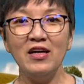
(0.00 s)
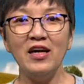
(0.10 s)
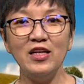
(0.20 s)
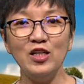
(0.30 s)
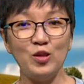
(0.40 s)

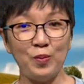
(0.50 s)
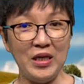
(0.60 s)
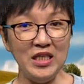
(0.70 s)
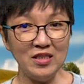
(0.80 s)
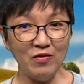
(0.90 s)
It is
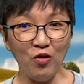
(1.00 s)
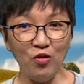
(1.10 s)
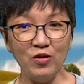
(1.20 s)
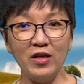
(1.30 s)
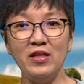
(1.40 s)

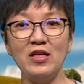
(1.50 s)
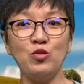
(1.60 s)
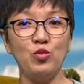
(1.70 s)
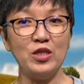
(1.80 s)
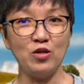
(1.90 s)
peaceful, it is
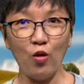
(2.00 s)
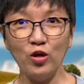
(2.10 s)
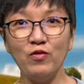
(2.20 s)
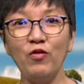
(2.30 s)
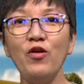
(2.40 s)

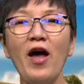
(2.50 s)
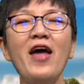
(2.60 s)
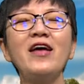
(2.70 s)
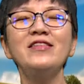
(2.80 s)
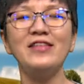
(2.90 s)
resourceful,
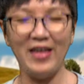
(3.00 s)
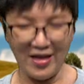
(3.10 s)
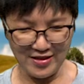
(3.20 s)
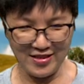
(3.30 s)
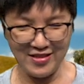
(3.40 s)
and
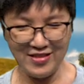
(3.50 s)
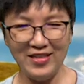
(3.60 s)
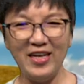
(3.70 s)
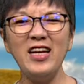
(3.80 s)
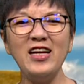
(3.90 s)
yes,
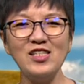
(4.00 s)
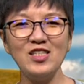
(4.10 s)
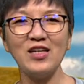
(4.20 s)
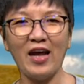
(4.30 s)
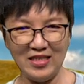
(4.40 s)
it is
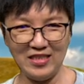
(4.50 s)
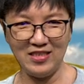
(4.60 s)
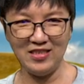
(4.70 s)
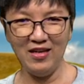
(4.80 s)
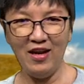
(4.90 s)

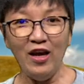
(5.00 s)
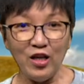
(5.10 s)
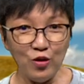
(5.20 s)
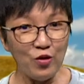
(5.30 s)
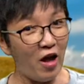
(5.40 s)
nice.
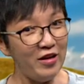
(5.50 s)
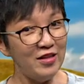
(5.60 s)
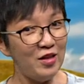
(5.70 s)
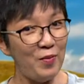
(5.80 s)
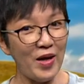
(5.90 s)
You got it?
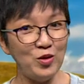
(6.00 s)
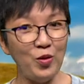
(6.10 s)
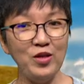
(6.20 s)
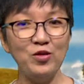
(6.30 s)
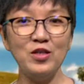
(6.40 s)
The best
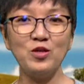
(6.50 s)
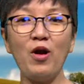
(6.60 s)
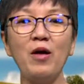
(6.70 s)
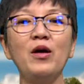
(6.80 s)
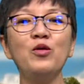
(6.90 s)
way to
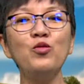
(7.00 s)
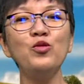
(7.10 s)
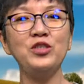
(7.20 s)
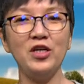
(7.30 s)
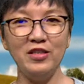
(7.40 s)
describe a Wu
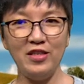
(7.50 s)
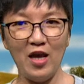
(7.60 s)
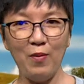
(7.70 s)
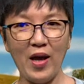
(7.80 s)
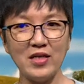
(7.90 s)
Chen Day
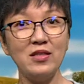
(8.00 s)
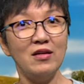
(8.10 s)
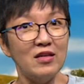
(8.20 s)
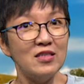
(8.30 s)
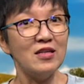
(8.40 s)
Master
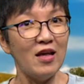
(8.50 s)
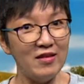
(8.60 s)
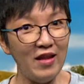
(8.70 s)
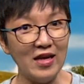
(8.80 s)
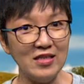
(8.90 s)
is
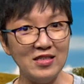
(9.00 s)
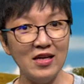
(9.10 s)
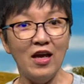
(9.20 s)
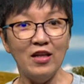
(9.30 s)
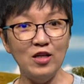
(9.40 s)
nice.
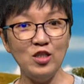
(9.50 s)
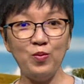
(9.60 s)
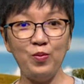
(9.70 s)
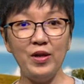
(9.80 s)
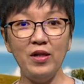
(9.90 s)
This
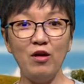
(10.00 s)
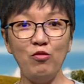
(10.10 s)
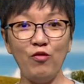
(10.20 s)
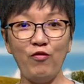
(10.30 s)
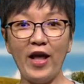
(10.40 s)
pillar
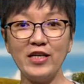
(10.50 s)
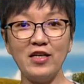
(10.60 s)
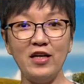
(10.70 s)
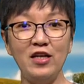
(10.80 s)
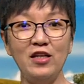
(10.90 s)
reflects
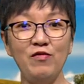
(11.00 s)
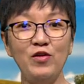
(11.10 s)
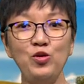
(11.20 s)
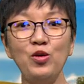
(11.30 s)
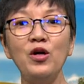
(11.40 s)
an
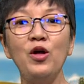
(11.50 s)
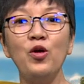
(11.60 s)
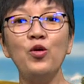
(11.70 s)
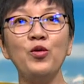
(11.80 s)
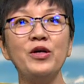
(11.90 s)
individual
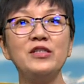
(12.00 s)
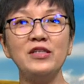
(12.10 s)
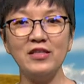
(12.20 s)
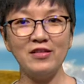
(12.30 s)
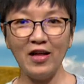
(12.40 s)
who is
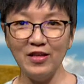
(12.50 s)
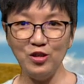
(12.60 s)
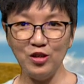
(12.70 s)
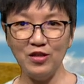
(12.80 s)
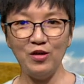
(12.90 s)

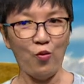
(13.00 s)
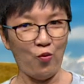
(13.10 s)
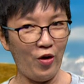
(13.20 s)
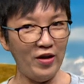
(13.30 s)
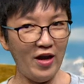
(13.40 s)
intelligent,
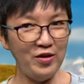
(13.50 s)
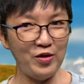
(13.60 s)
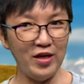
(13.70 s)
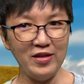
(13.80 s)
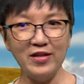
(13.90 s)

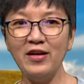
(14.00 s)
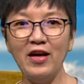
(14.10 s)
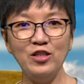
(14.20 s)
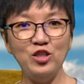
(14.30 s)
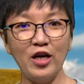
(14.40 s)
well-educated,
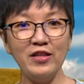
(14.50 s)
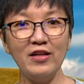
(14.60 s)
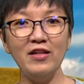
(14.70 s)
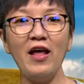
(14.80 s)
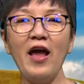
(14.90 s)
gentle,
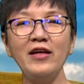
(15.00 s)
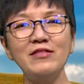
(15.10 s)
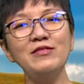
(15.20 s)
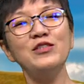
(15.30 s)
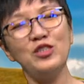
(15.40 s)
and
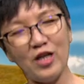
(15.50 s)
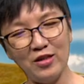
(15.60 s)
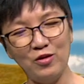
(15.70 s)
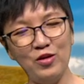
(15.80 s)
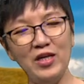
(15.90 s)

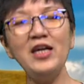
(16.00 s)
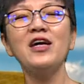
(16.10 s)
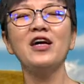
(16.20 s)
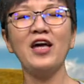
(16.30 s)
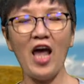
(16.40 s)
generally
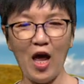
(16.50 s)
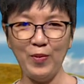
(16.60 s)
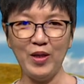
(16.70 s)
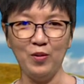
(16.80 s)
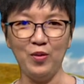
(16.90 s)

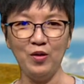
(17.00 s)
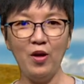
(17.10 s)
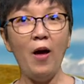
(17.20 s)
amicable.